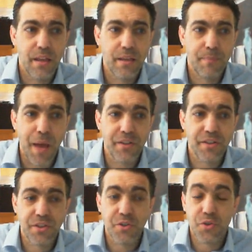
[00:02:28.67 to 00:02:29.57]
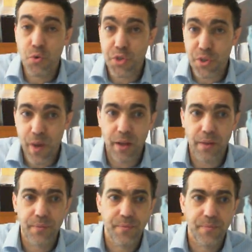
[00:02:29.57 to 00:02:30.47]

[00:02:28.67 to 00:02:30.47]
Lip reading: the buds do swell,